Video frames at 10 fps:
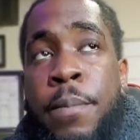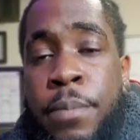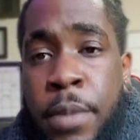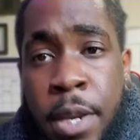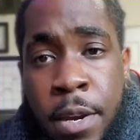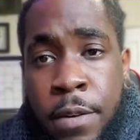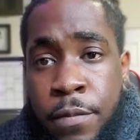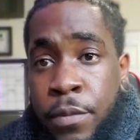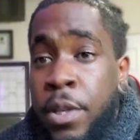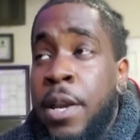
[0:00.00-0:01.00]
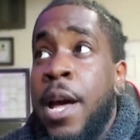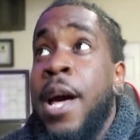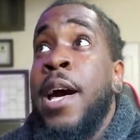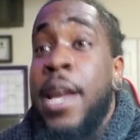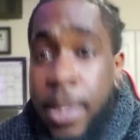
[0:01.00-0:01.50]
They're
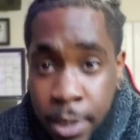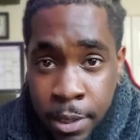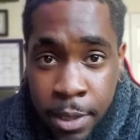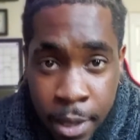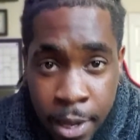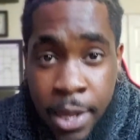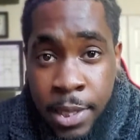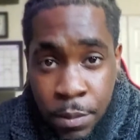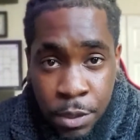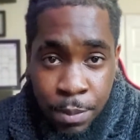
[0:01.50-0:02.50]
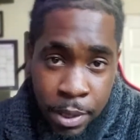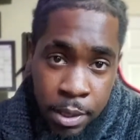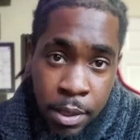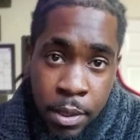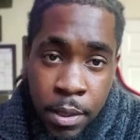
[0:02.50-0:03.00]
highly
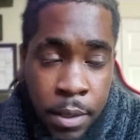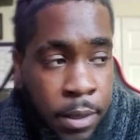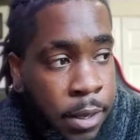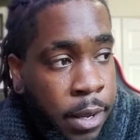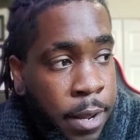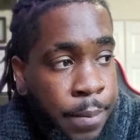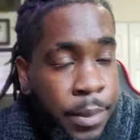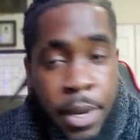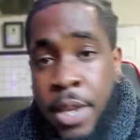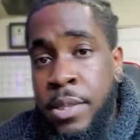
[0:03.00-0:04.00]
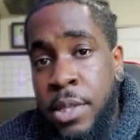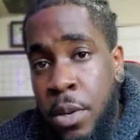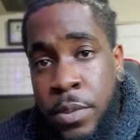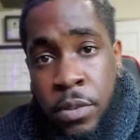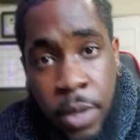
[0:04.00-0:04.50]
respected. Their
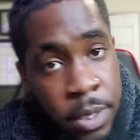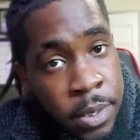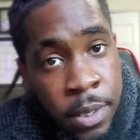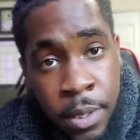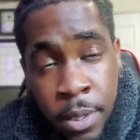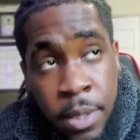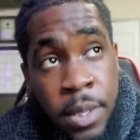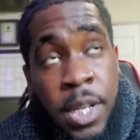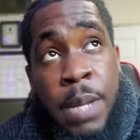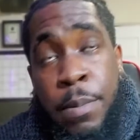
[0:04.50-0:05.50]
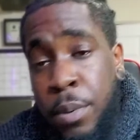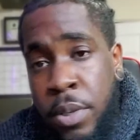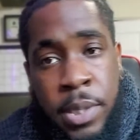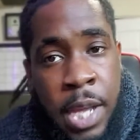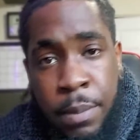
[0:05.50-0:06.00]
SEO is great. They come up all
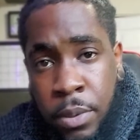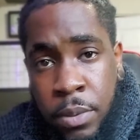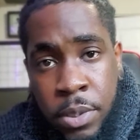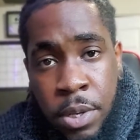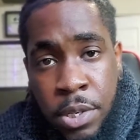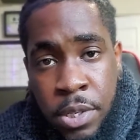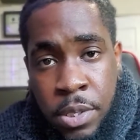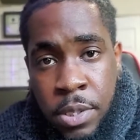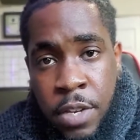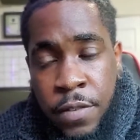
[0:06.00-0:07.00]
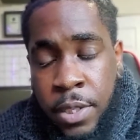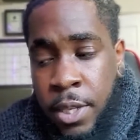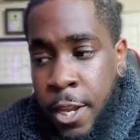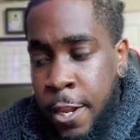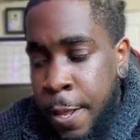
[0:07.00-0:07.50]
the time in Google searches and stuff like
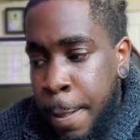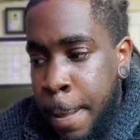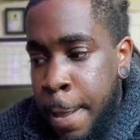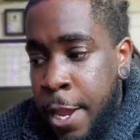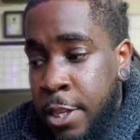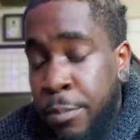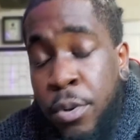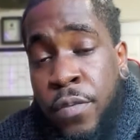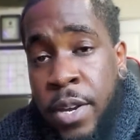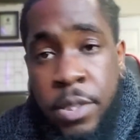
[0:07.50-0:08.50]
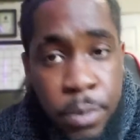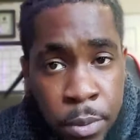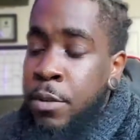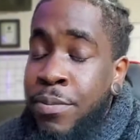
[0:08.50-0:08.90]
that. And their profiles are beautiful.